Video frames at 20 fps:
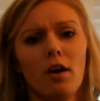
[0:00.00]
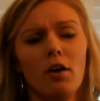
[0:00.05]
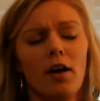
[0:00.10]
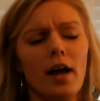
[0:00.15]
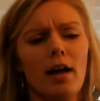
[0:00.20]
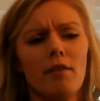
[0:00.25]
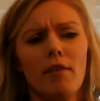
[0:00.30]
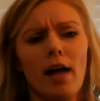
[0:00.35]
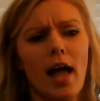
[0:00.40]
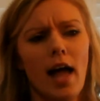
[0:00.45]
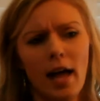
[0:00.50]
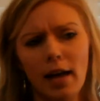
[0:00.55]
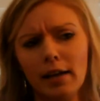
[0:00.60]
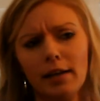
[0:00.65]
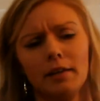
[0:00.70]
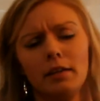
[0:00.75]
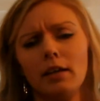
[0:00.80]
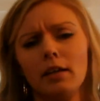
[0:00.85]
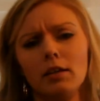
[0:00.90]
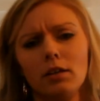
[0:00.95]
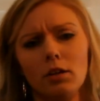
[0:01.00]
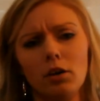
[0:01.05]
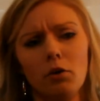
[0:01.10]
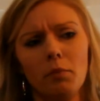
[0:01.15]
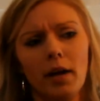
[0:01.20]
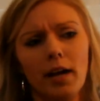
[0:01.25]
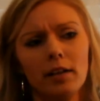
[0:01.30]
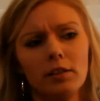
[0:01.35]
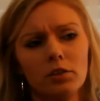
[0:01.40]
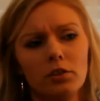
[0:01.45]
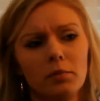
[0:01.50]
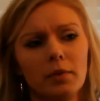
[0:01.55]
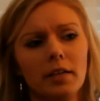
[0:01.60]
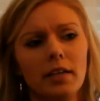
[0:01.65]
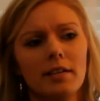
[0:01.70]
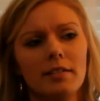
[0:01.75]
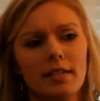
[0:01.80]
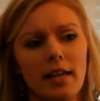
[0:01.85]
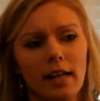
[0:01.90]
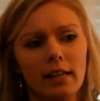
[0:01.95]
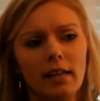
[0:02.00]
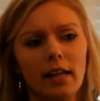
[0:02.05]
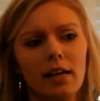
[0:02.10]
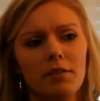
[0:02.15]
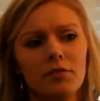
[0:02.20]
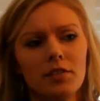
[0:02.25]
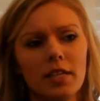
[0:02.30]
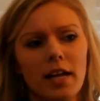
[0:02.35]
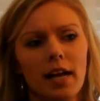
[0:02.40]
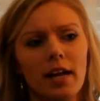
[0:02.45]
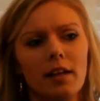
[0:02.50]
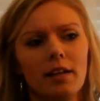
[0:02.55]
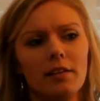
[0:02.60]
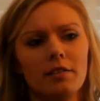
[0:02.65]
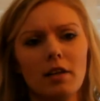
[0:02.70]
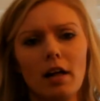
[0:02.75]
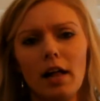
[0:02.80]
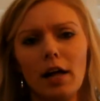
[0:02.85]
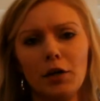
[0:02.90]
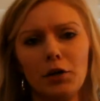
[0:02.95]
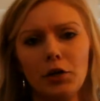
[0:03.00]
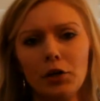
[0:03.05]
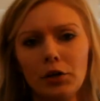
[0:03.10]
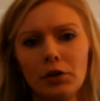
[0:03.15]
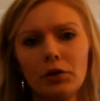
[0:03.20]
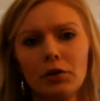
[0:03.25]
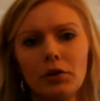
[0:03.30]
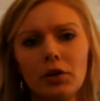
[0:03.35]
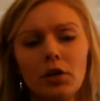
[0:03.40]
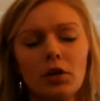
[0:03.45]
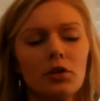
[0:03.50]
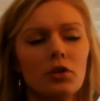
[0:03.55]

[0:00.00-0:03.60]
I don't have anything to go back to, because that lifestyle is all I knew.